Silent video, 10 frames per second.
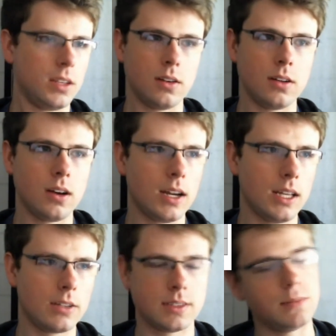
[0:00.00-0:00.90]
your
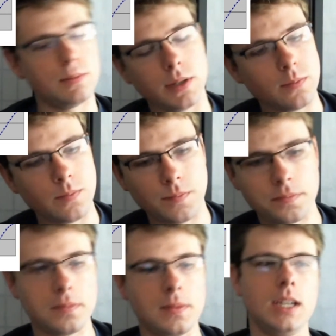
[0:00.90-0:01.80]
audio snippet,
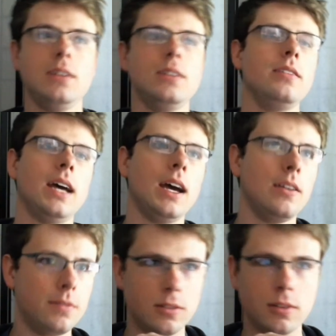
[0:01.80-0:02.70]
and you do that
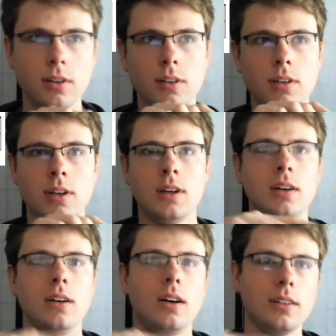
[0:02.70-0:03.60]
for
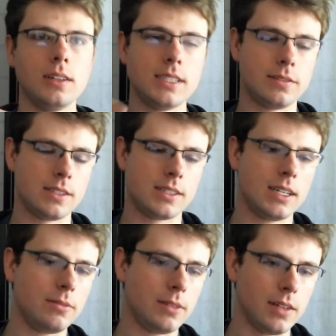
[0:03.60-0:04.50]
all these different
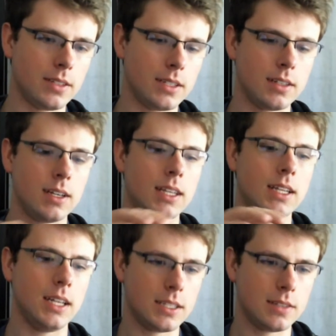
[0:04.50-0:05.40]
sine waves. And then
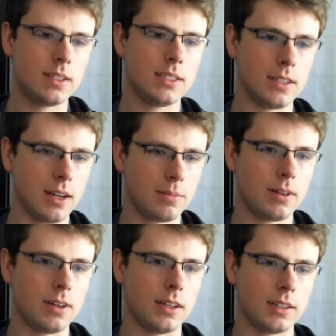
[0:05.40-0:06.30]
each of these dot
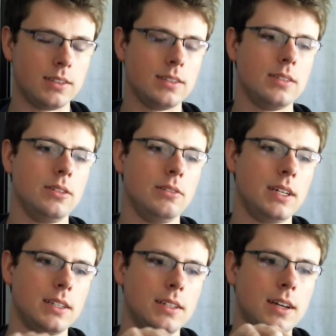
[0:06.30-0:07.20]
products, you see when you
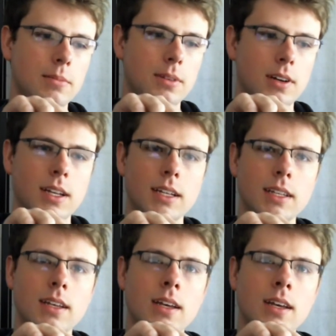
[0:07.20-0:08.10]
take the dot product,
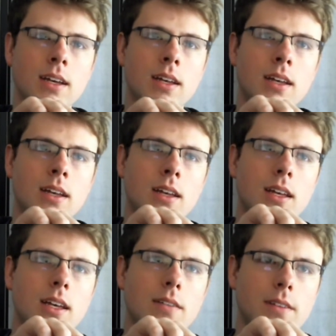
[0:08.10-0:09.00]

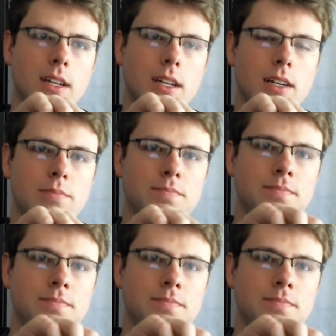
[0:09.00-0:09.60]
if the